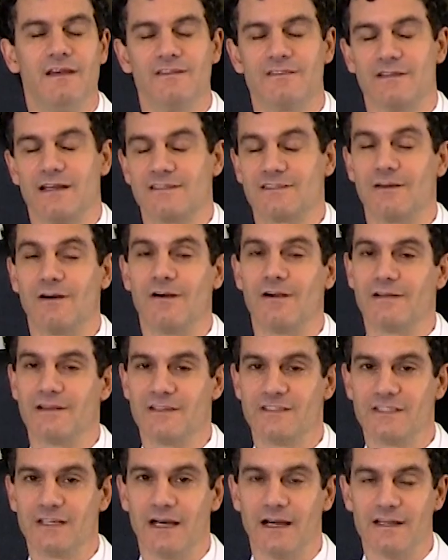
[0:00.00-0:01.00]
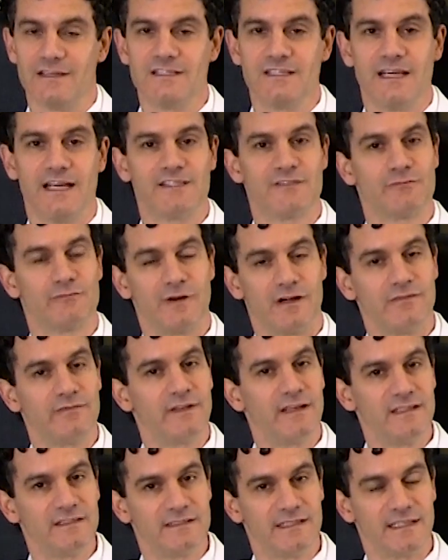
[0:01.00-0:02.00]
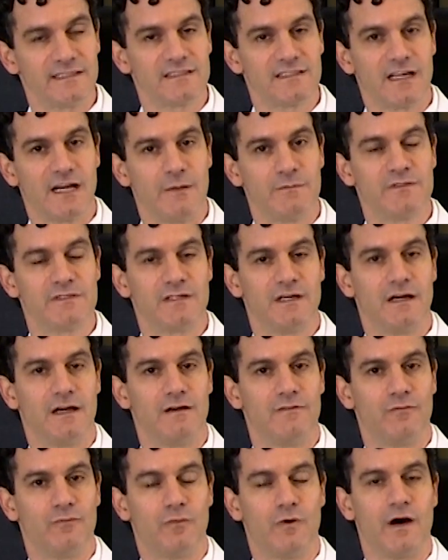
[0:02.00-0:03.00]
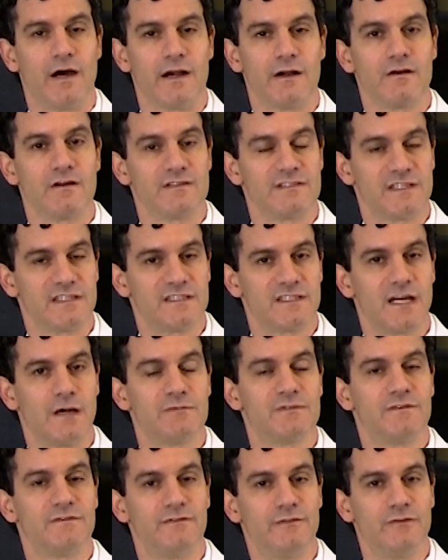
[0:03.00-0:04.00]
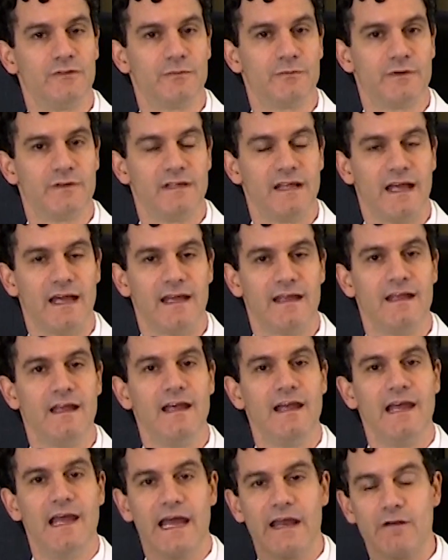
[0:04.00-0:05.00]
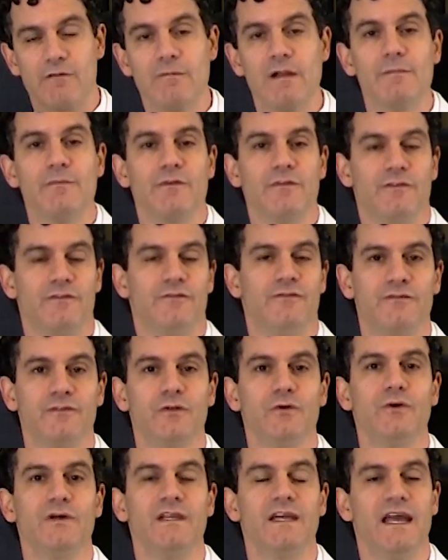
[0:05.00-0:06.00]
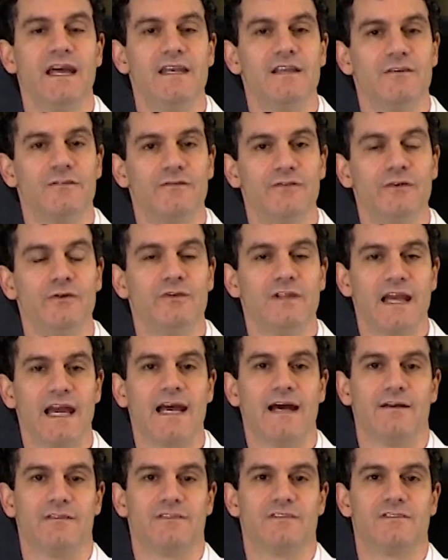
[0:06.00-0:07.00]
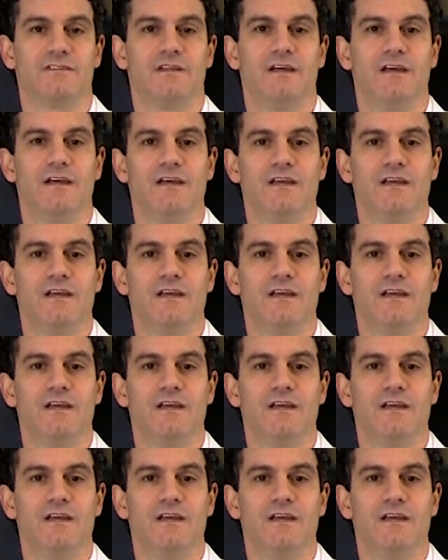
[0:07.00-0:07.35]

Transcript: So that's hard to judge. It's roughly six cups of water or six cups of fluid per day. And remember, the fluid in your food counts.